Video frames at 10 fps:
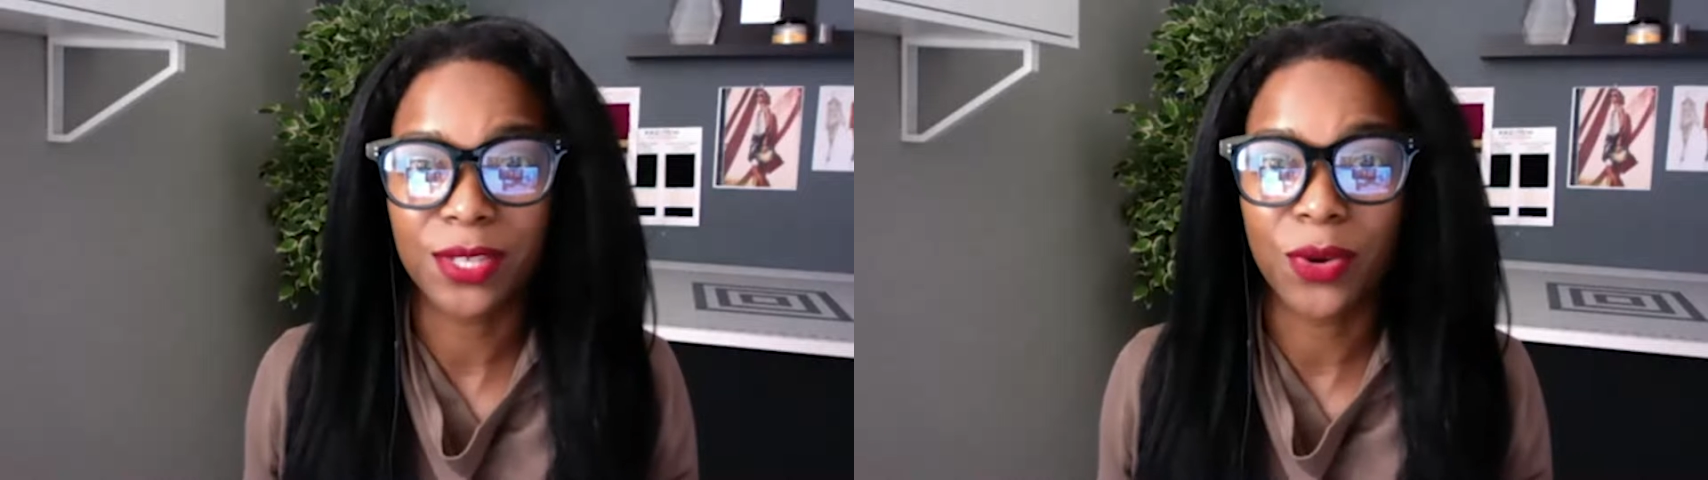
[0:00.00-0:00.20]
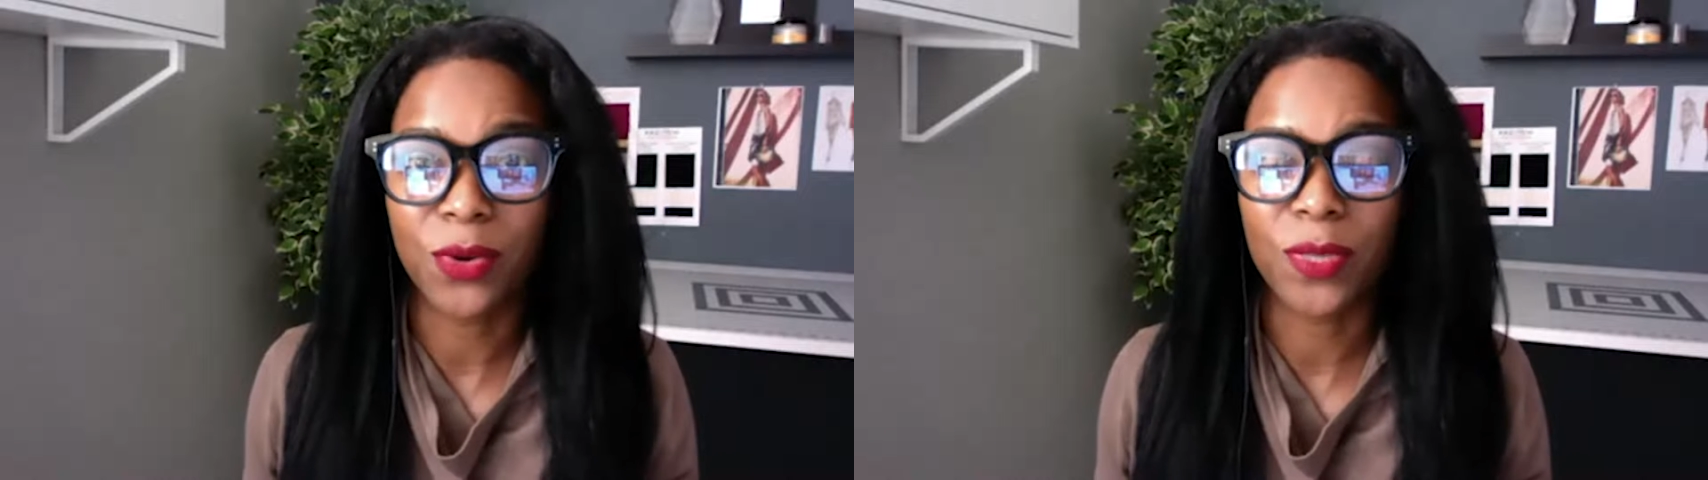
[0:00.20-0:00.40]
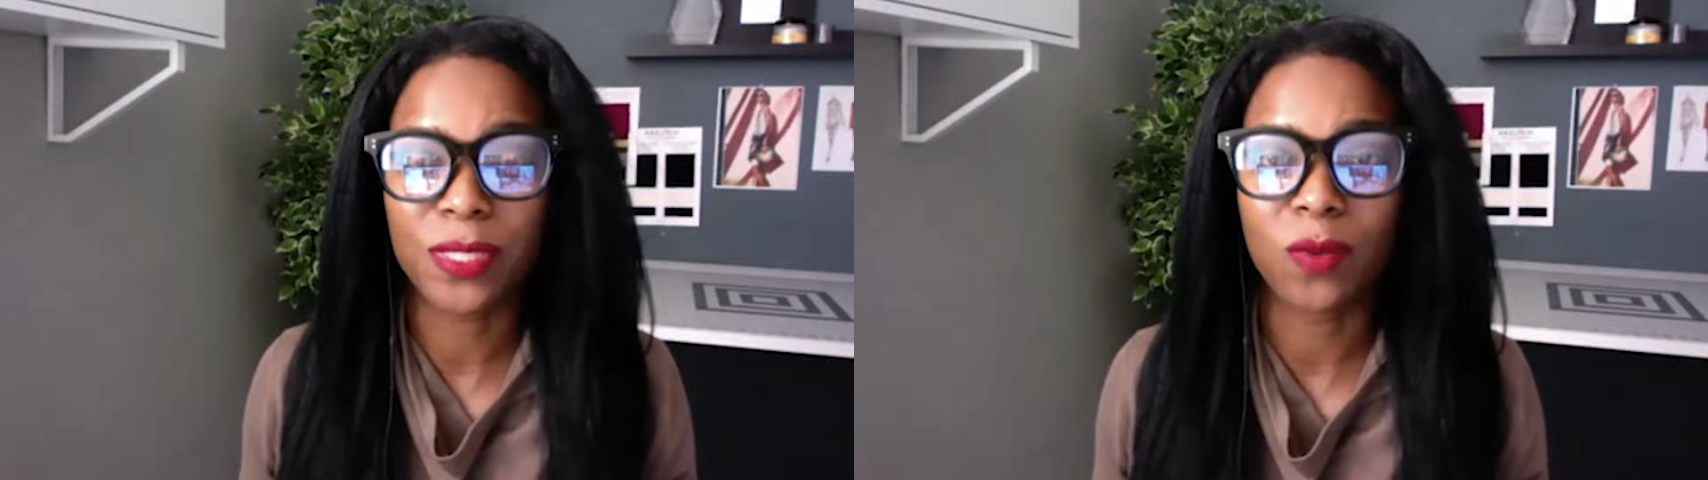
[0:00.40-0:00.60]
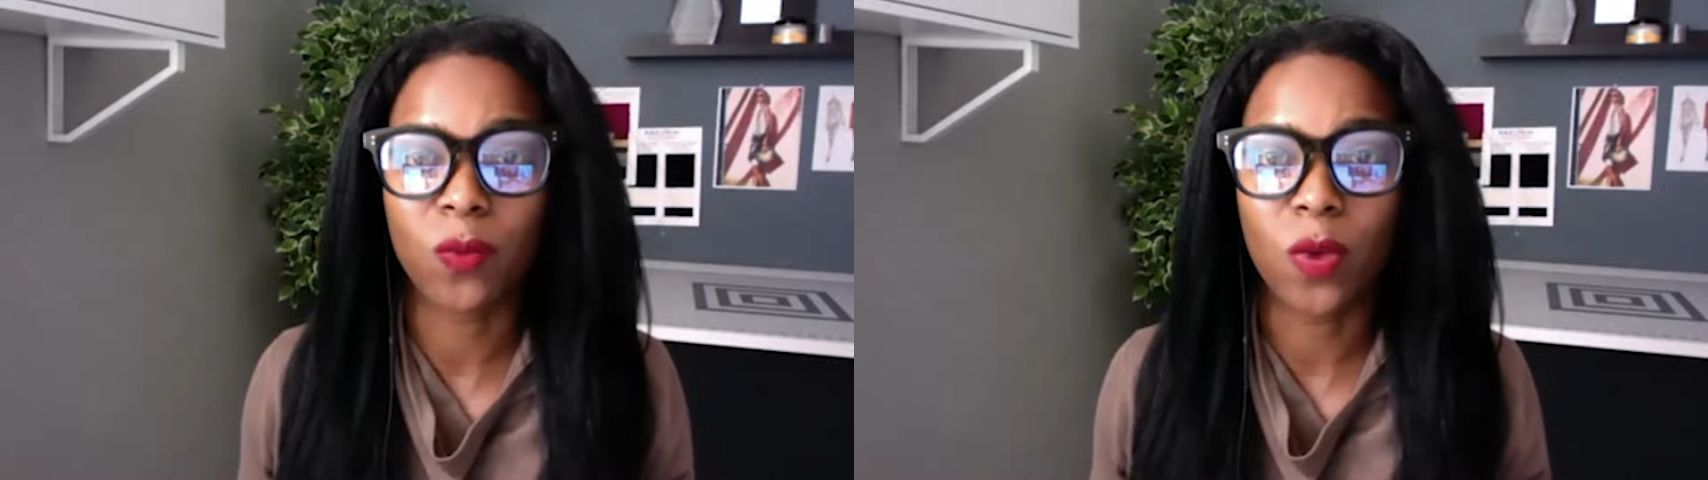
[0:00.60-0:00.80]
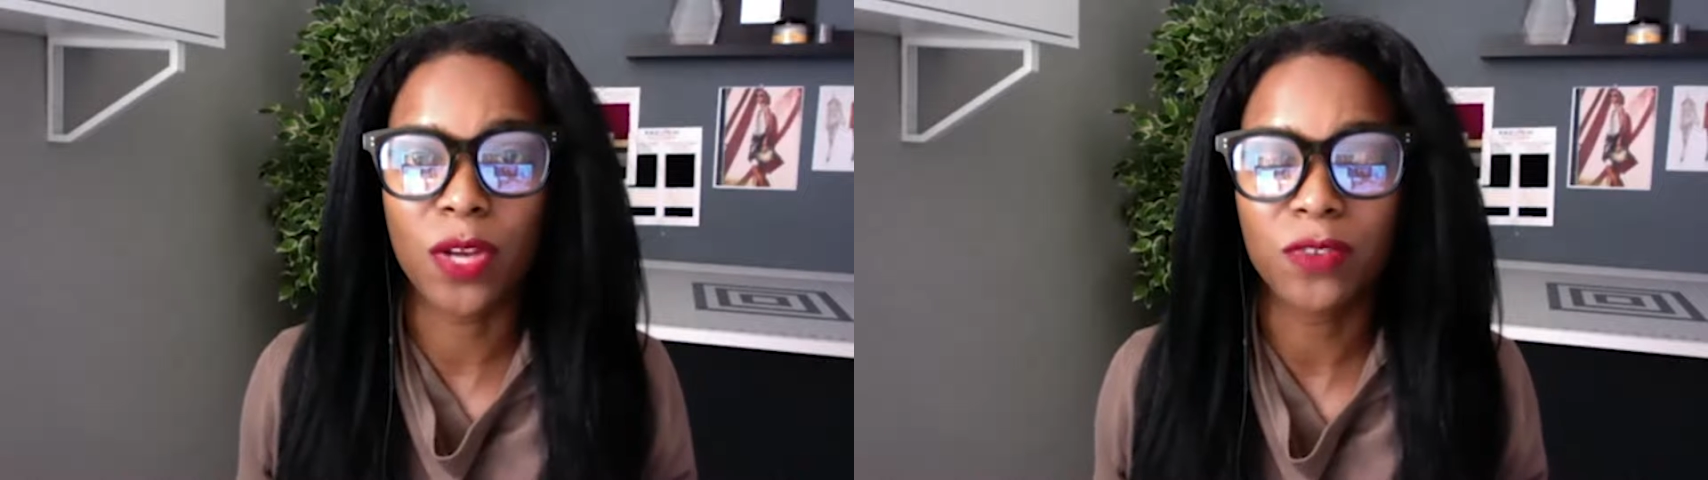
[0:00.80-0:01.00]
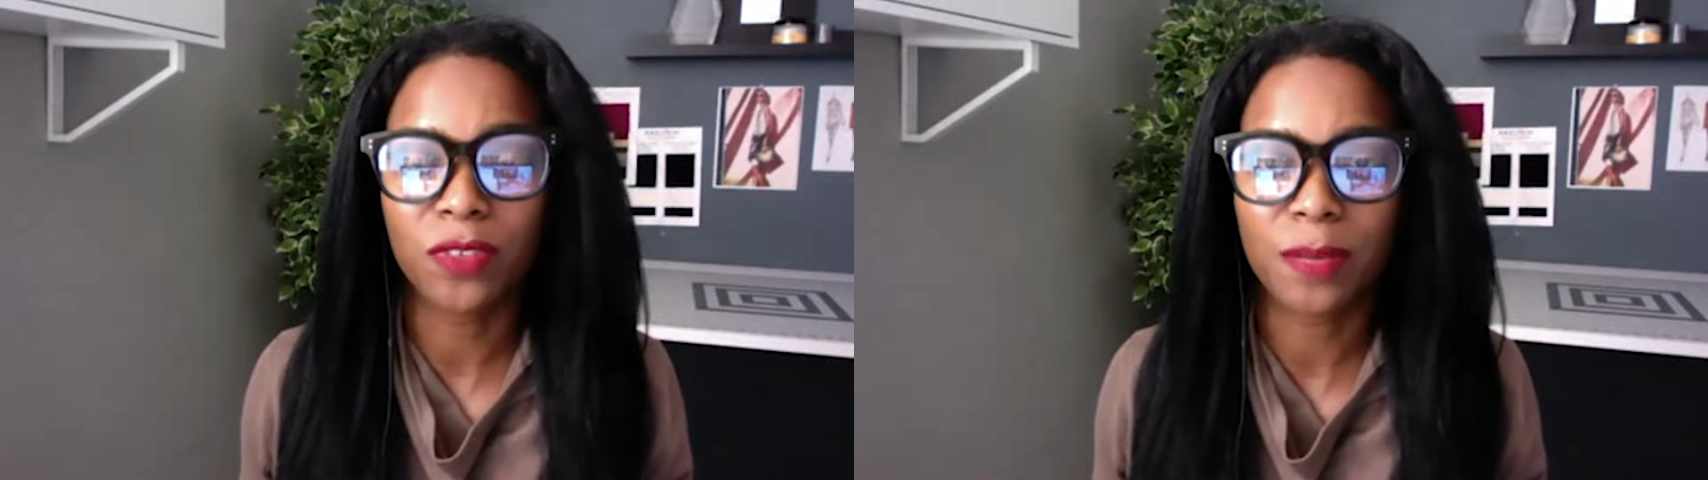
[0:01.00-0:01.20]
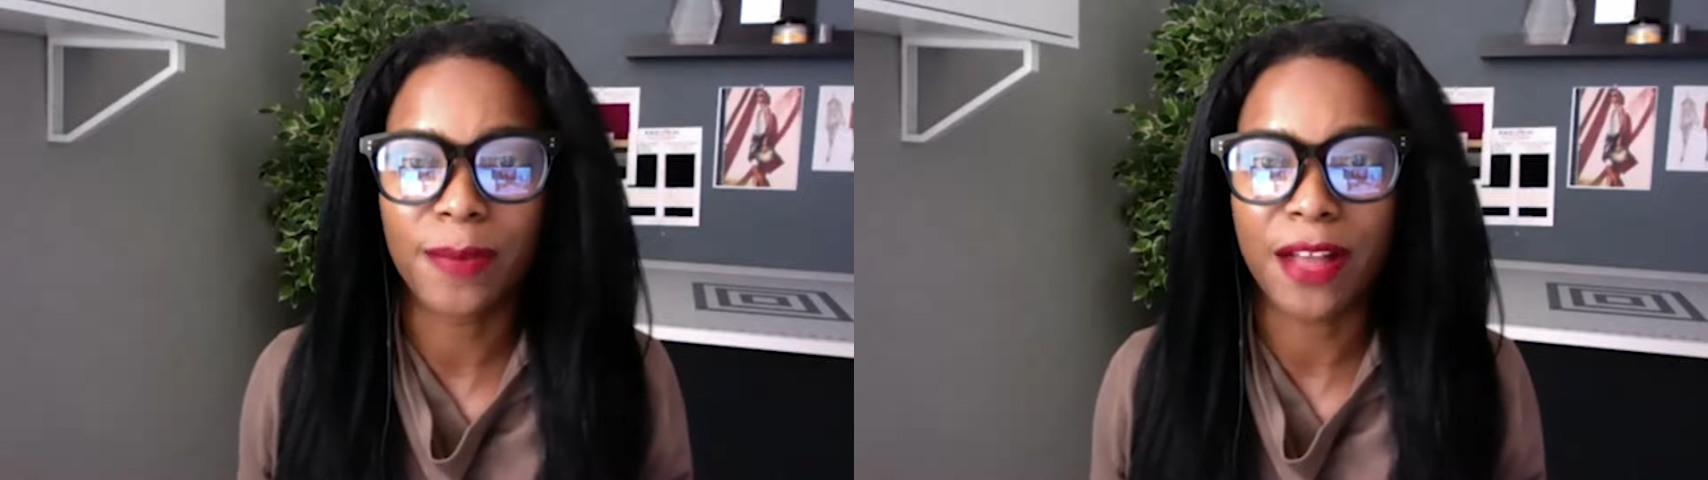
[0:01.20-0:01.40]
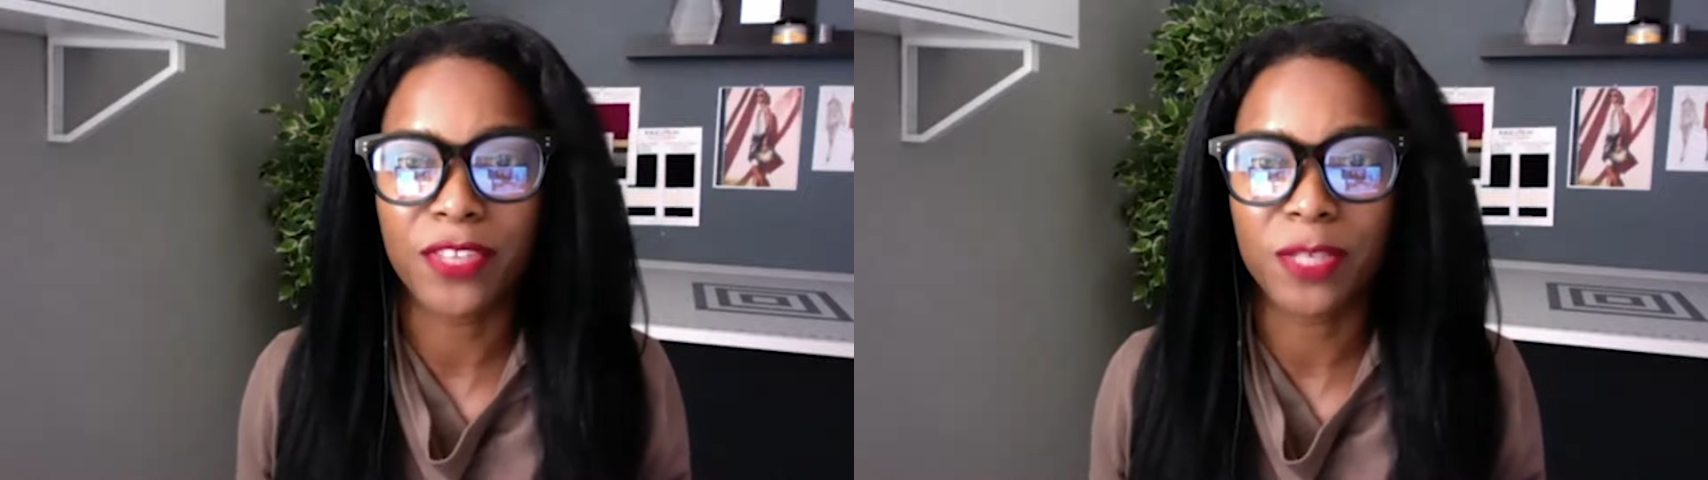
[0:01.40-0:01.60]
So what's wonderful about